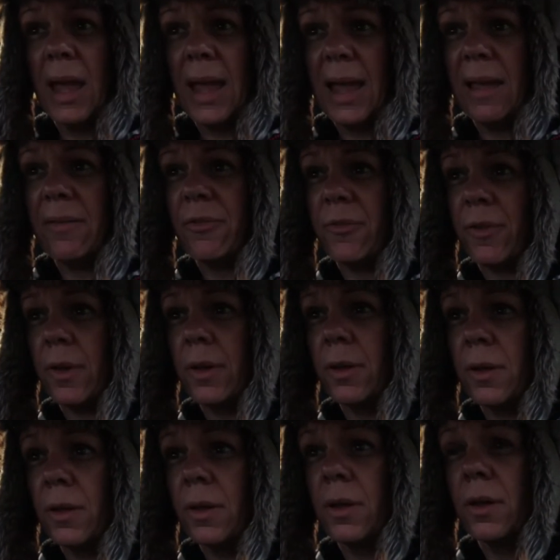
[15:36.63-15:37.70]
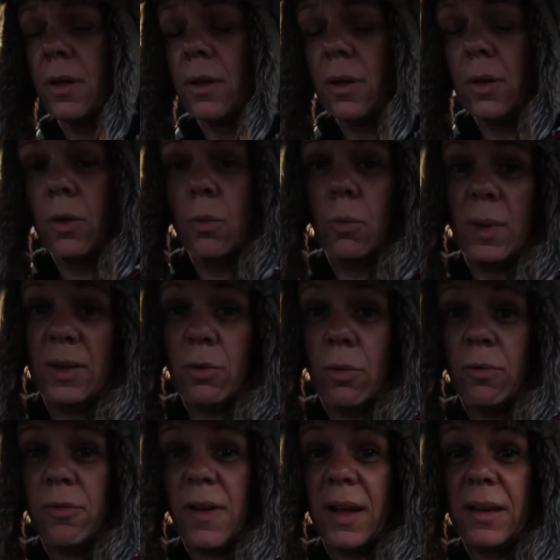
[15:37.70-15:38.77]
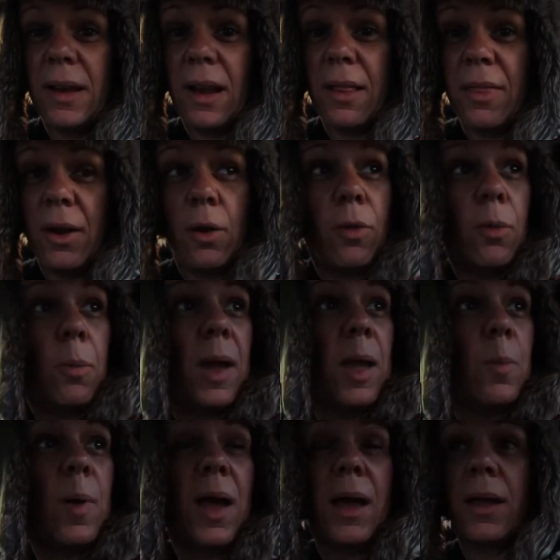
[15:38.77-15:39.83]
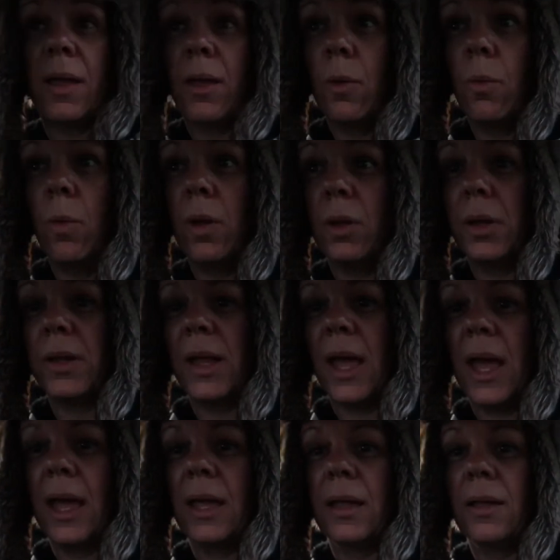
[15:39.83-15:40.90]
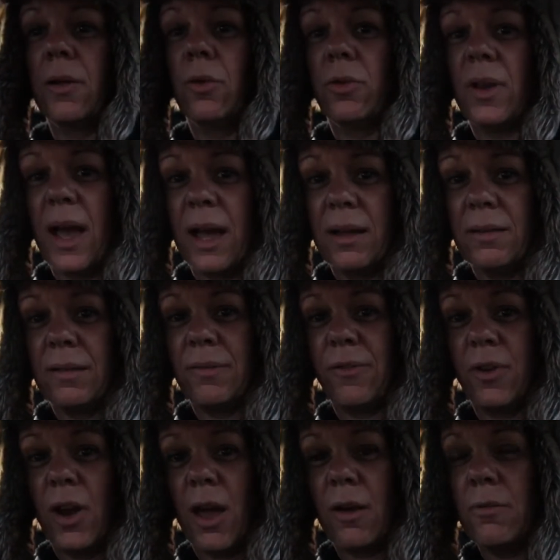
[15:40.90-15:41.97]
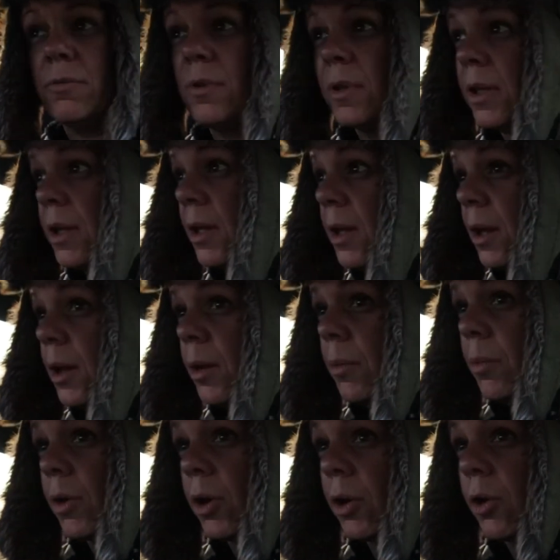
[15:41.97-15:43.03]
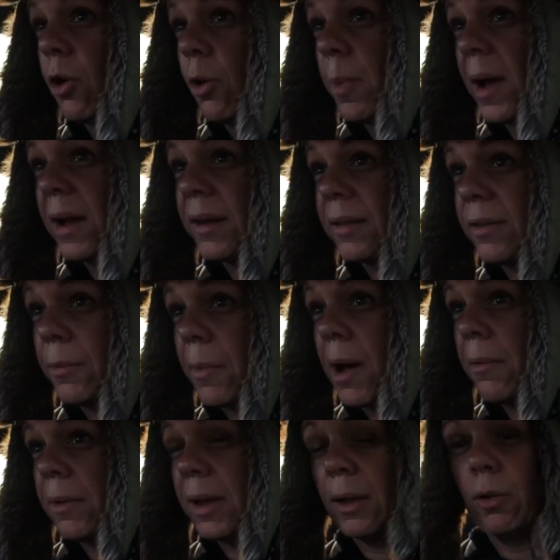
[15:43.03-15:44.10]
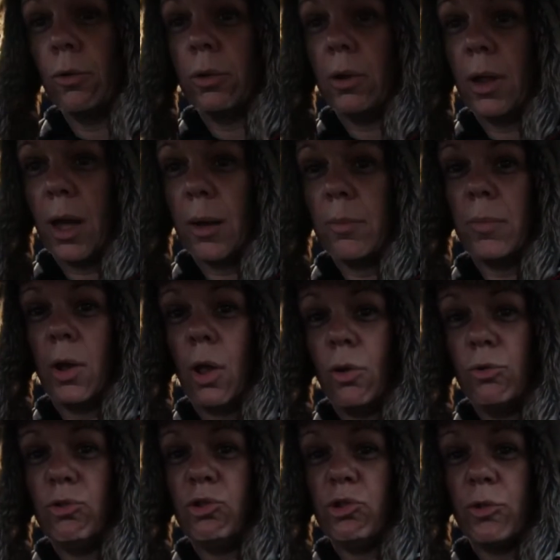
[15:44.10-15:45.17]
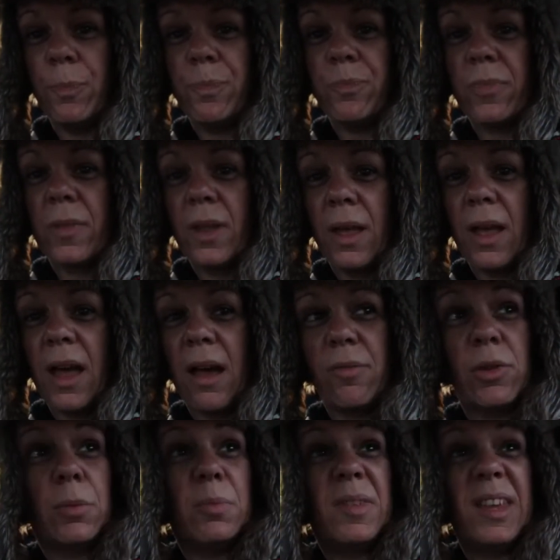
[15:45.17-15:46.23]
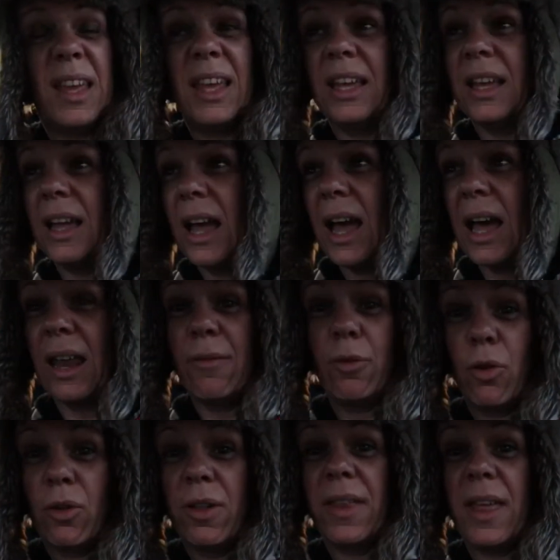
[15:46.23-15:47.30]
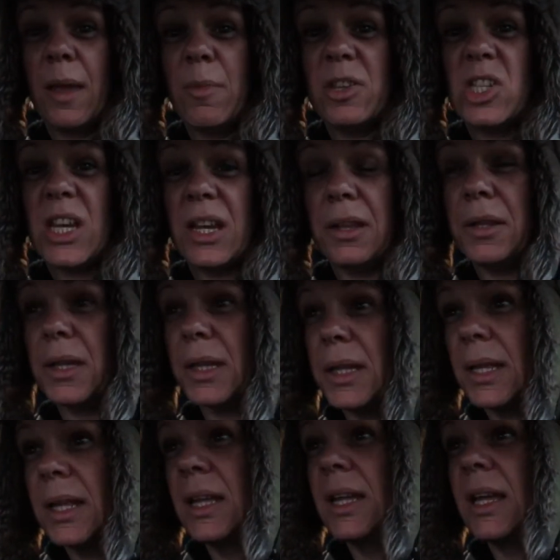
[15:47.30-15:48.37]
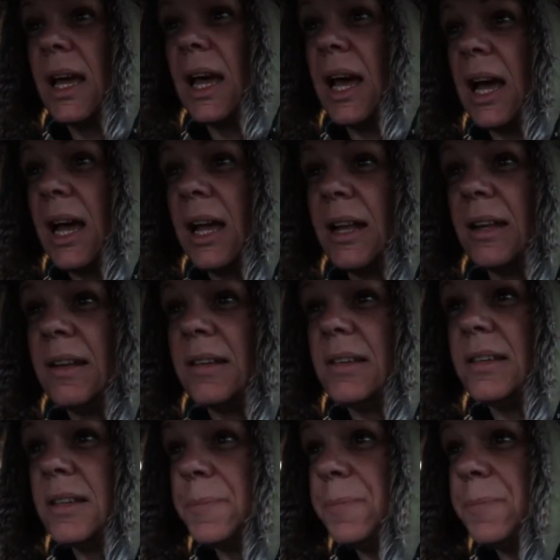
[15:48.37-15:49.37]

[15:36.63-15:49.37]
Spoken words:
If we don't find anything on the way back, we'll say goodnight for now. We're going to go back to our little lodge, have some tea, I'll have a look at the images, and